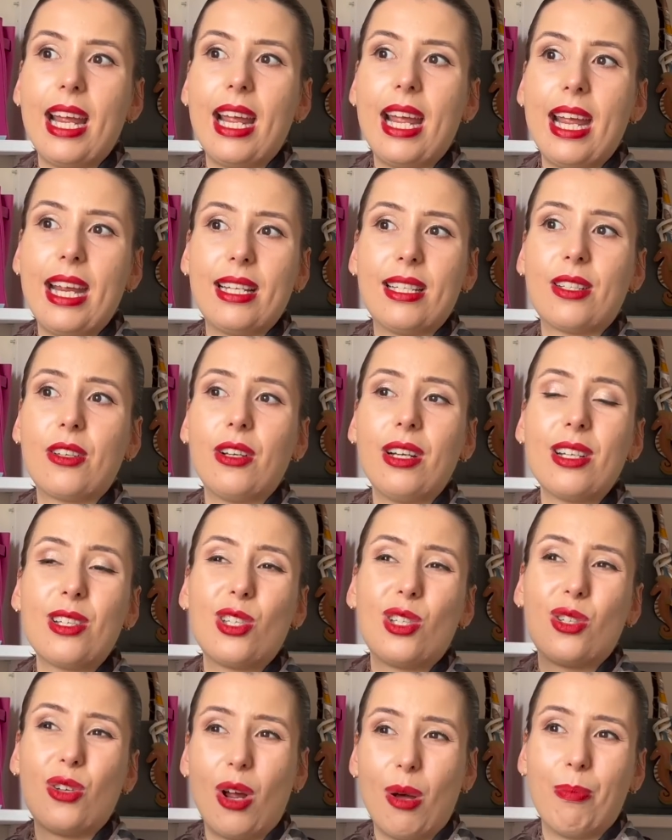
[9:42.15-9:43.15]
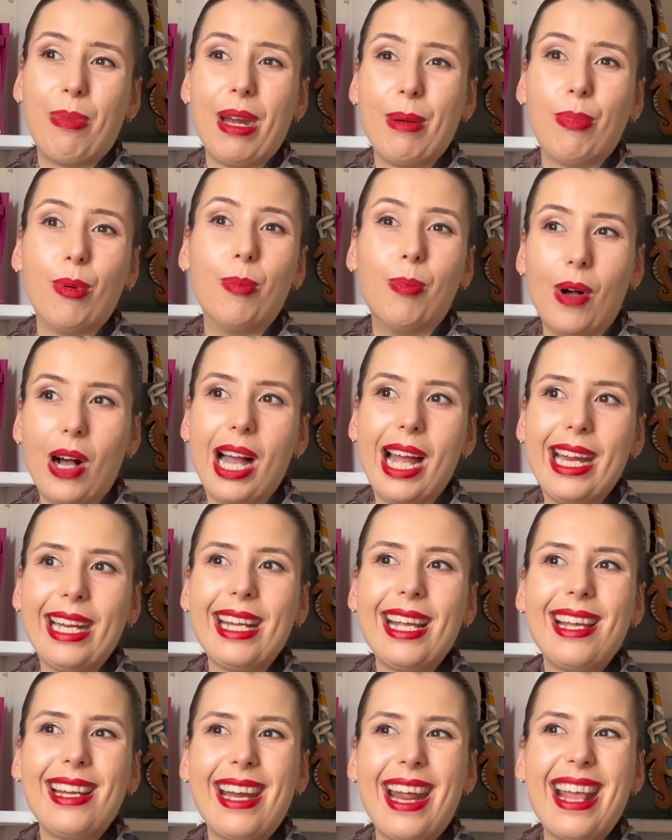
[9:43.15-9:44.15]
it's going to stop people buying
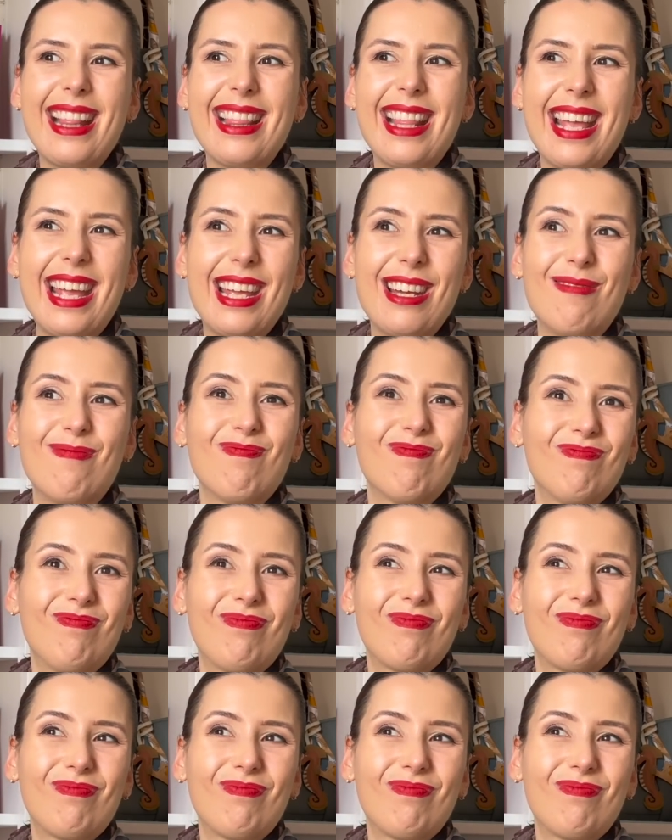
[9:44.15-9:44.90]
it, and then